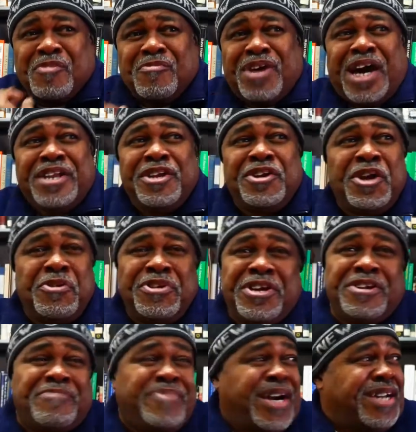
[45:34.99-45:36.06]
But I didn't know
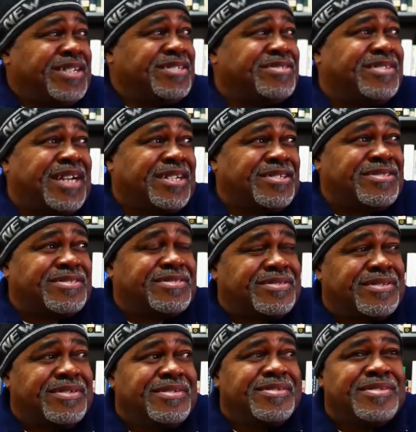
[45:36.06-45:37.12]
nothing about it. I just